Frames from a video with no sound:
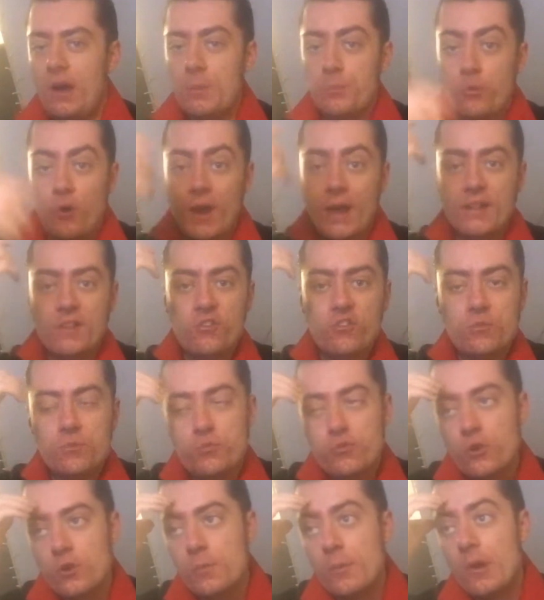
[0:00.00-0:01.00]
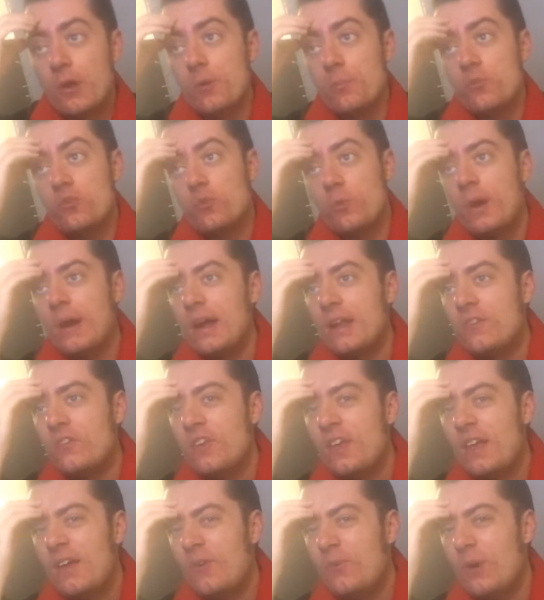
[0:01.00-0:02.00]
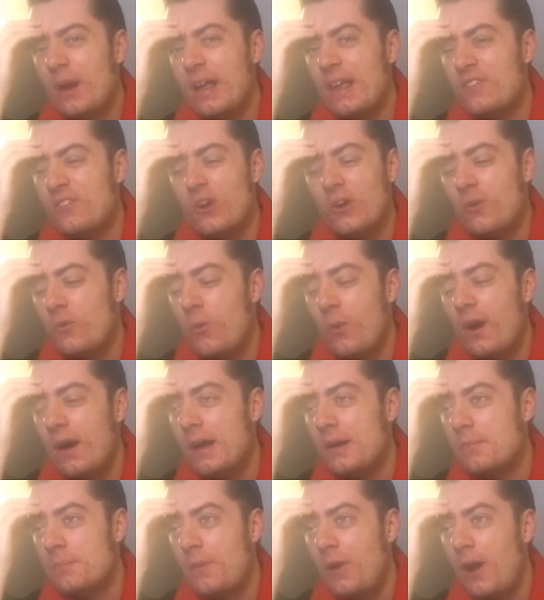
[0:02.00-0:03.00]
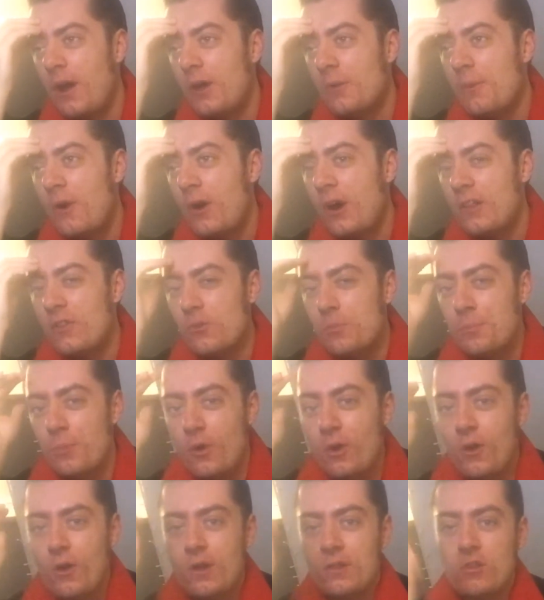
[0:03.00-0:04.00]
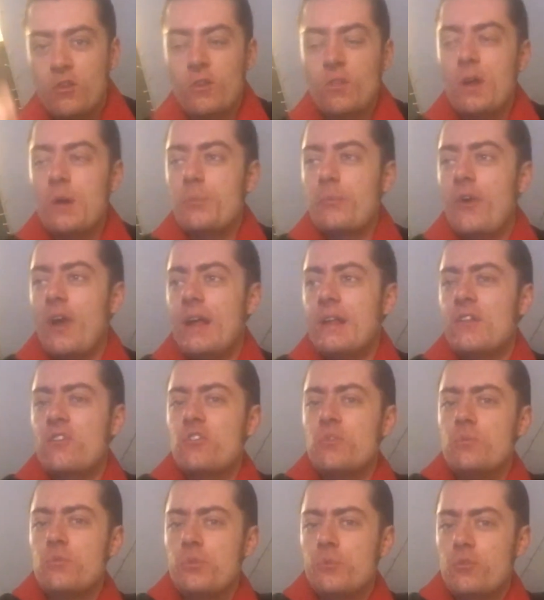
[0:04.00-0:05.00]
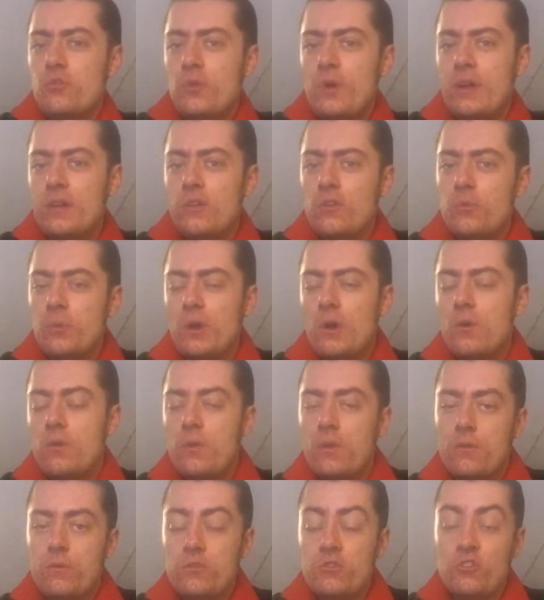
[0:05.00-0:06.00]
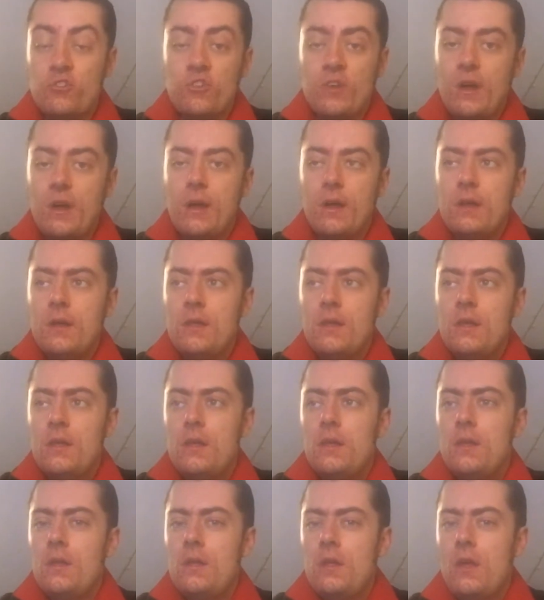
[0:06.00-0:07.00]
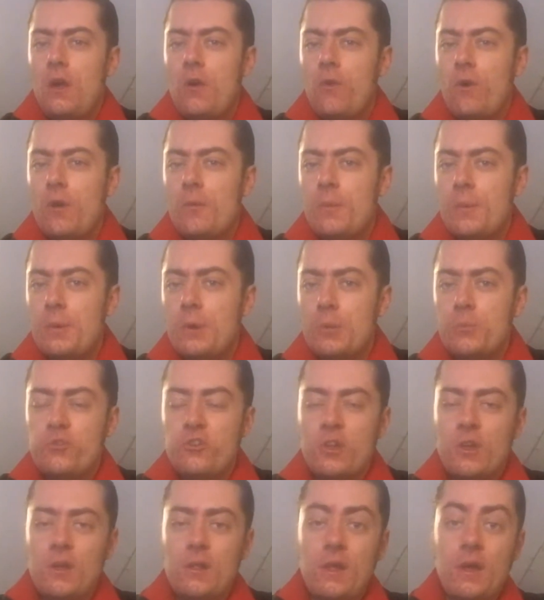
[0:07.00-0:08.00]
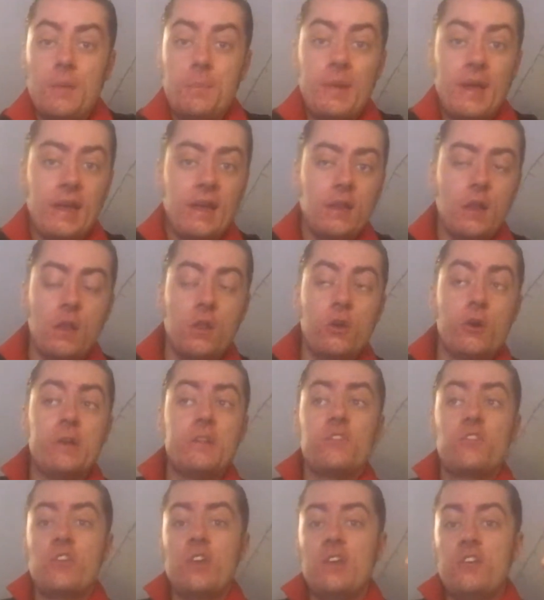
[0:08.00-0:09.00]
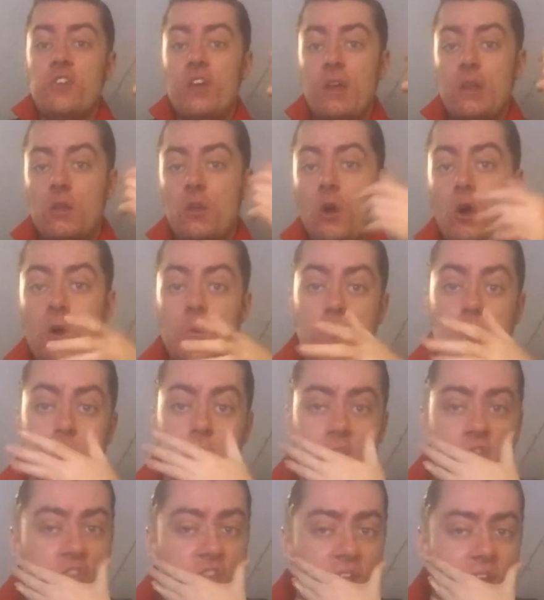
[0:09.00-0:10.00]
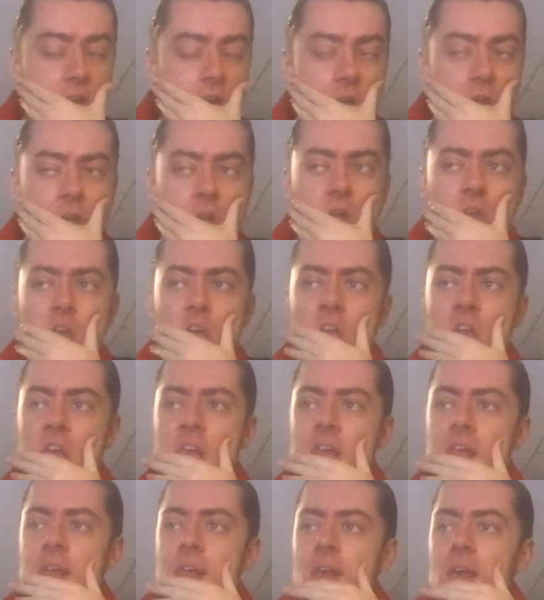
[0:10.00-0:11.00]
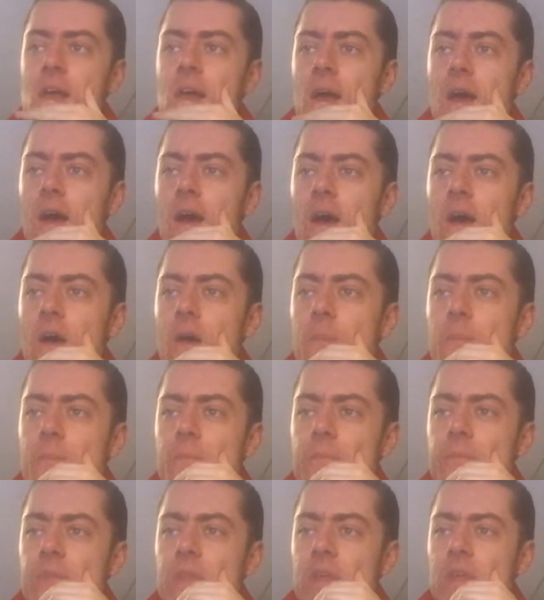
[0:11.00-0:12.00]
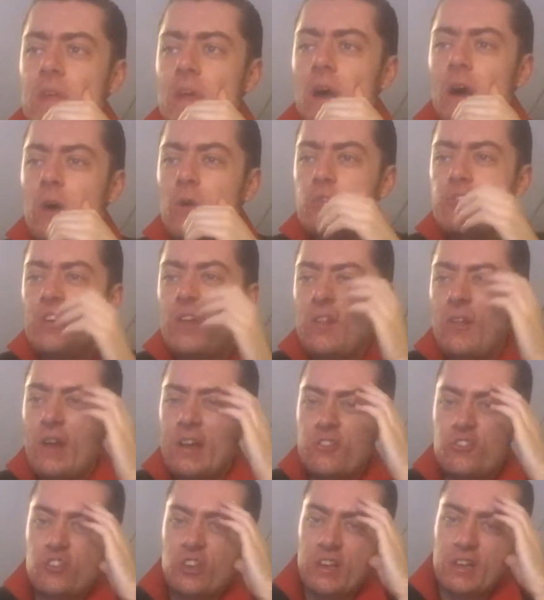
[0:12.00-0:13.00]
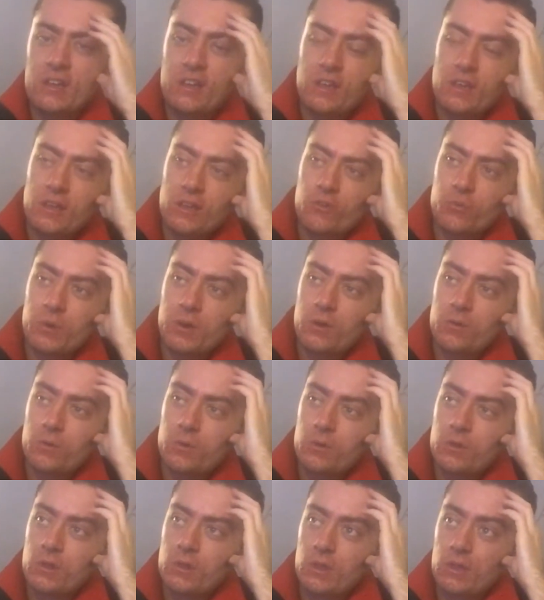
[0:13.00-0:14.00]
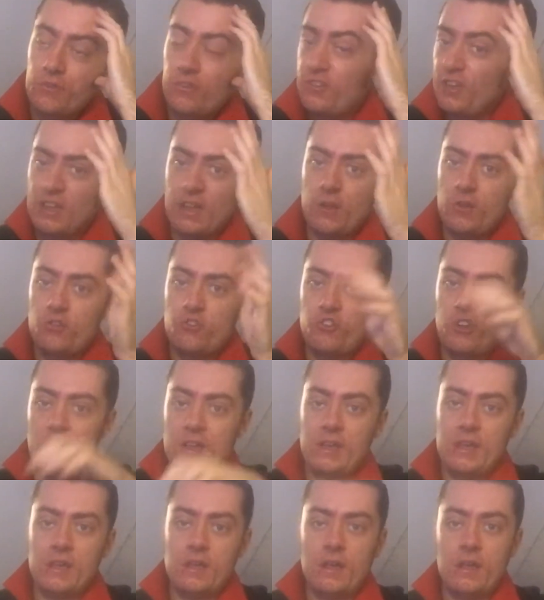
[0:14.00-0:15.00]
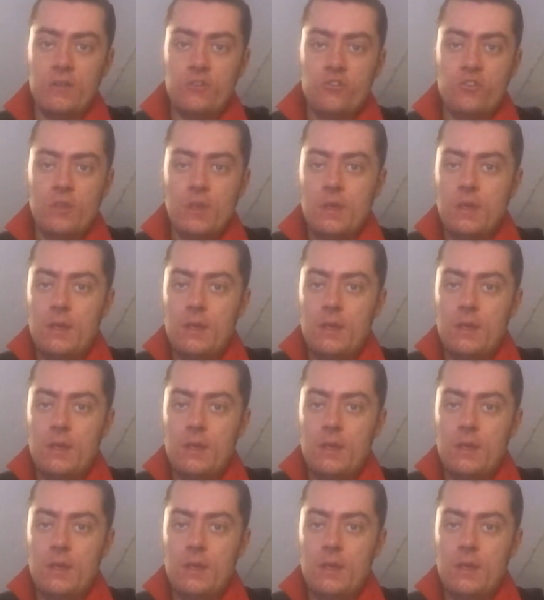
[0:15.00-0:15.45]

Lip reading: like Brett Anderson from Suede. He's not quite my idol, but I do like Brett Anderson from Suede as well, which is a pop singer back in the 90s and onwards now. I also like Shaky as well. If you don't know who Shaky is,